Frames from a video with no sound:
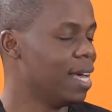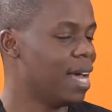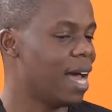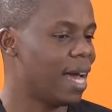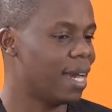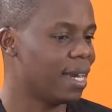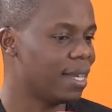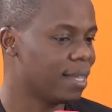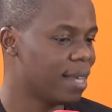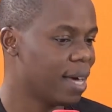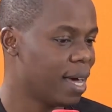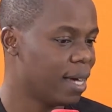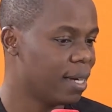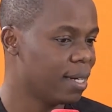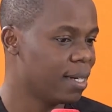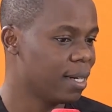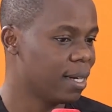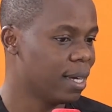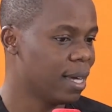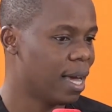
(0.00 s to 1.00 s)
And
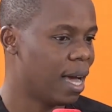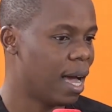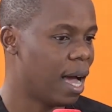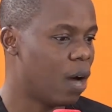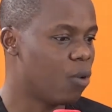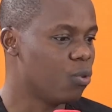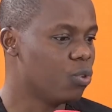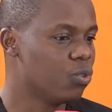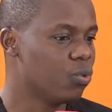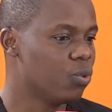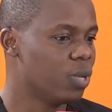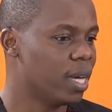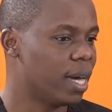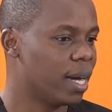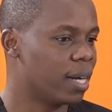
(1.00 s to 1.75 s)
third, how do we